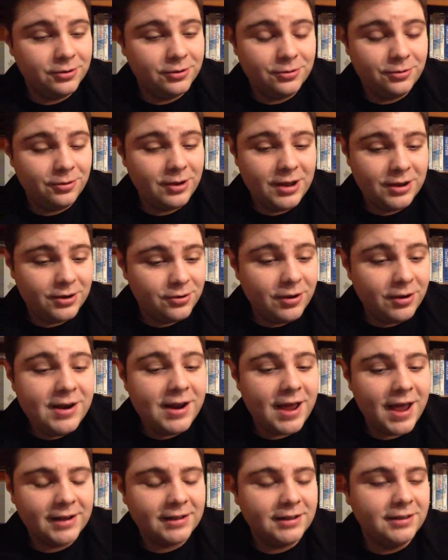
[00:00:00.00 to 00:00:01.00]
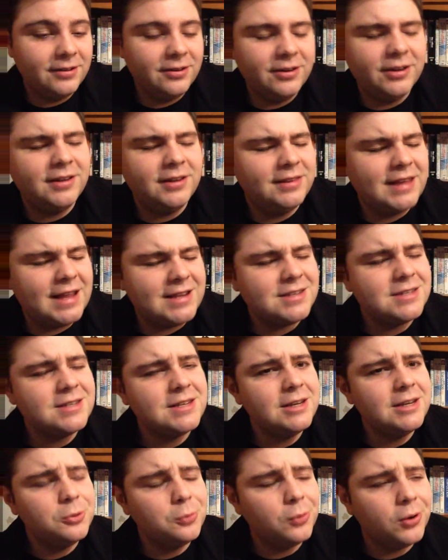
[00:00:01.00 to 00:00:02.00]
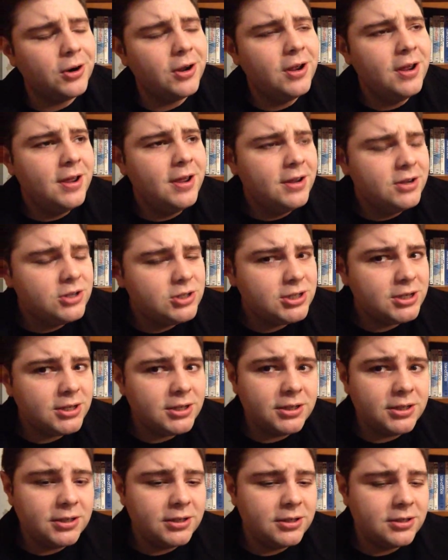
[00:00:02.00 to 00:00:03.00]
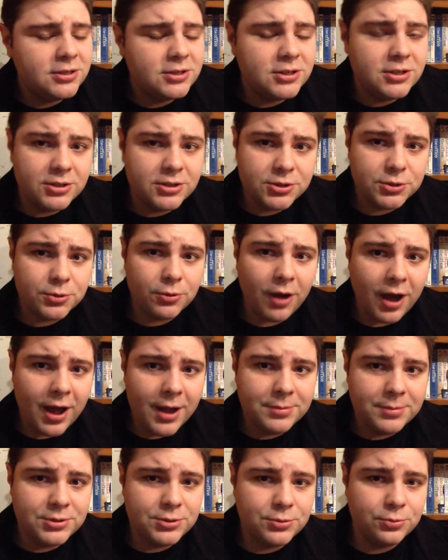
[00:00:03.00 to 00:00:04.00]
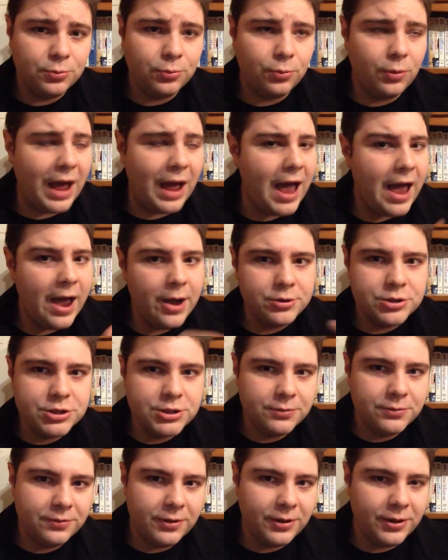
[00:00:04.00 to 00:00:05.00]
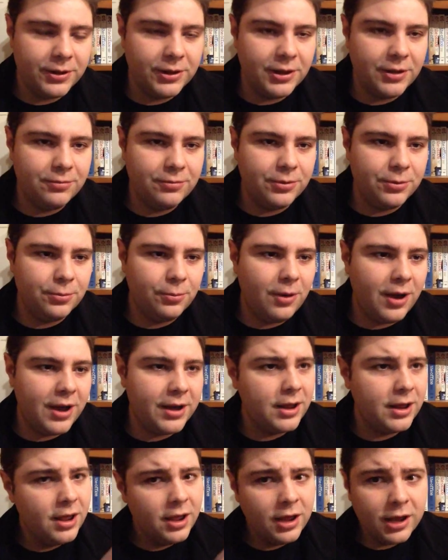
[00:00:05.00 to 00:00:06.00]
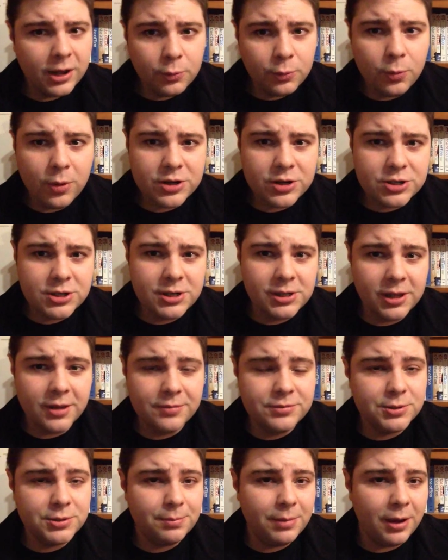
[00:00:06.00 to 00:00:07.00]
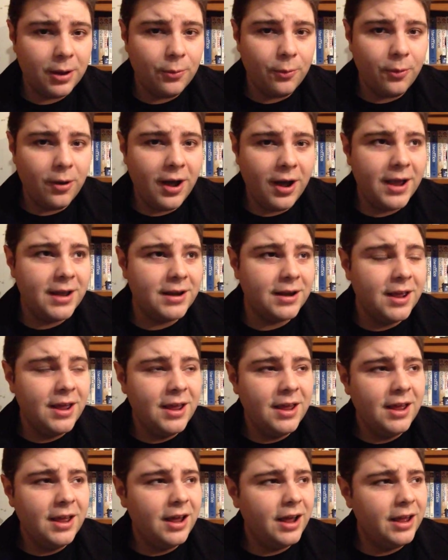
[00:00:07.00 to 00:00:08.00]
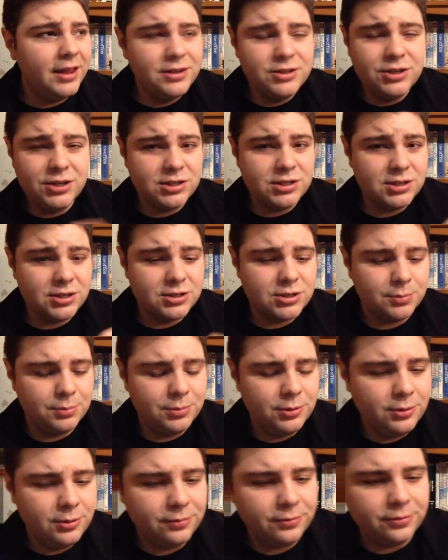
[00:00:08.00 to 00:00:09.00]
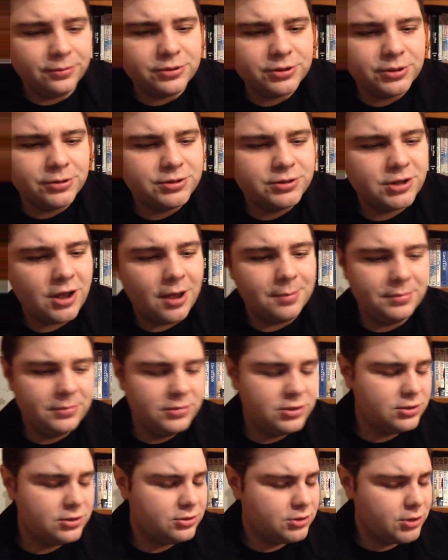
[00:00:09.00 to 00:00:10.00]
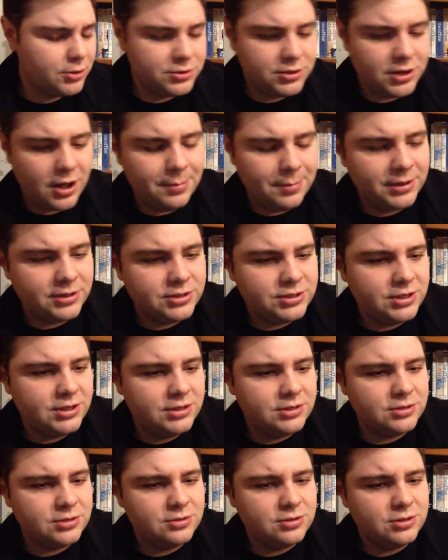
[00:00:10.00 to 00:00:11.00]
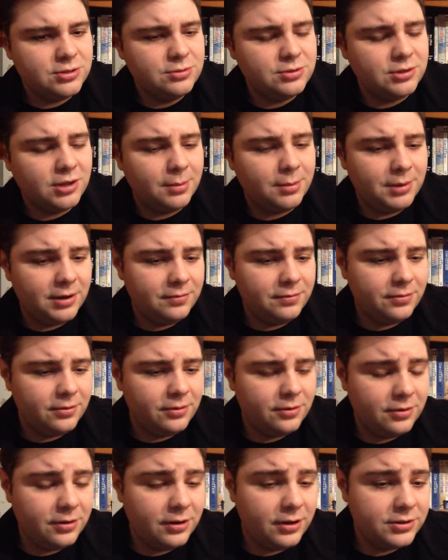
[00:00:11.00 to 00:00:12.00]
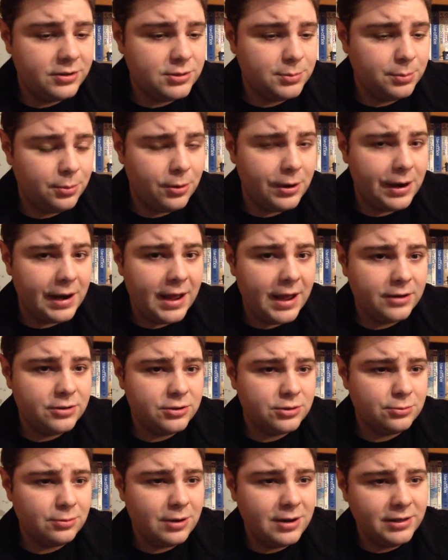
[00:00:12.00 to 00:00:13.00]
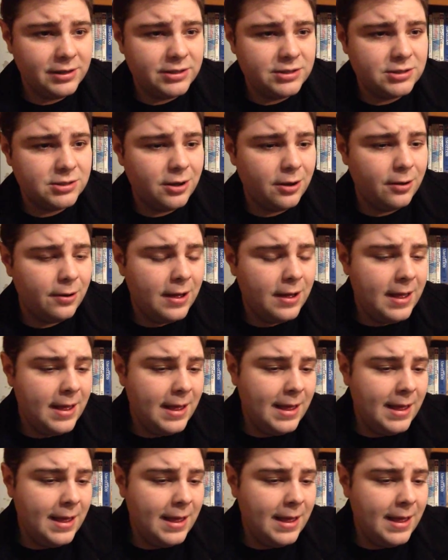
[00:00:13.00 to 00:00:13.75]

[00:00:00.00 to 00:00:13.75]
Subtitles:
great acting there. And then that scene where she describes how she fell in love with wine and what she loves about wine, just such a beautiful show-stopping scene. So she was nominated for supporting actress, rightly so.